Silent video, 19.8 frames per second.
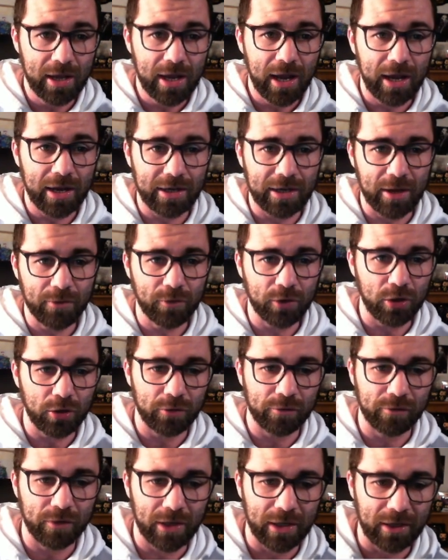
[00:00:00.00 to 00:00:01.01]
And the other good
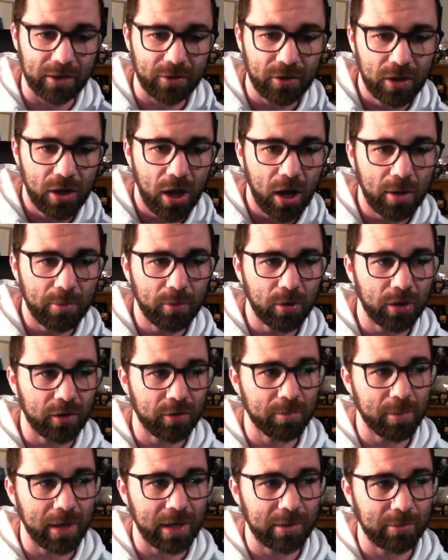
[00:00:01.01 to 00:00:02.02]
thing is, I'm not
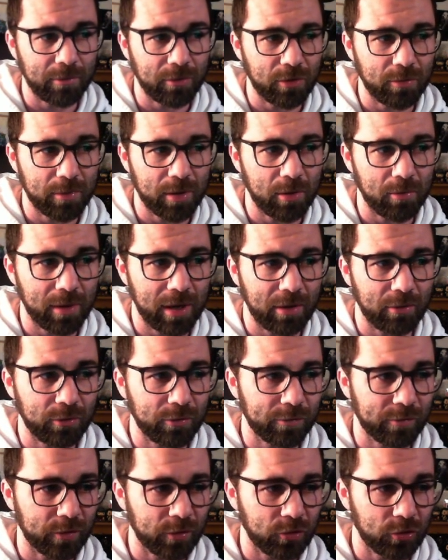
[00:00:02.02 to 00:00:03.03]
expecting him to be around
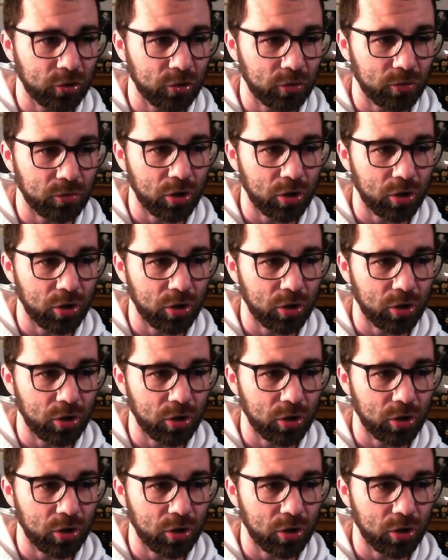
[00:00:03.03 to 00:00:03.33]
for too